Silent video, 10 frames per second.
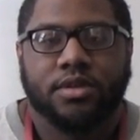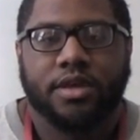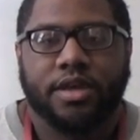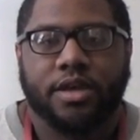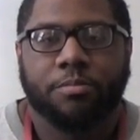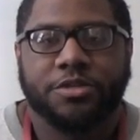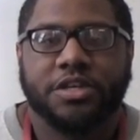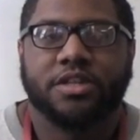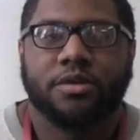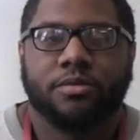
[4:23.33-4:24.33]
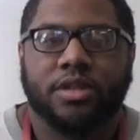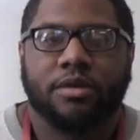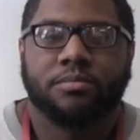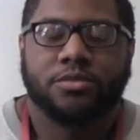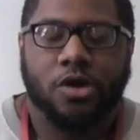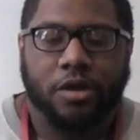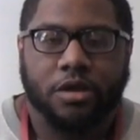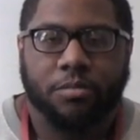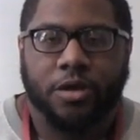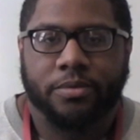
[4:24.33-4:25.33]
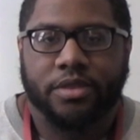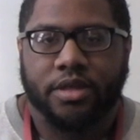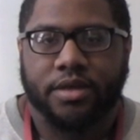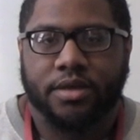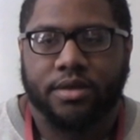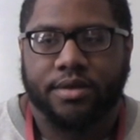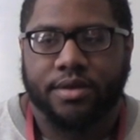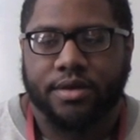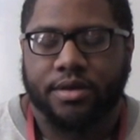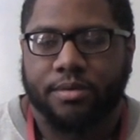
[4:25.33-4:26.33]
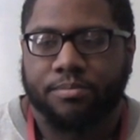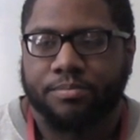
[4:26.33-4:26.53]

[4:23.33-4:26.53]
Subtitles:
And particularly, like, talking about the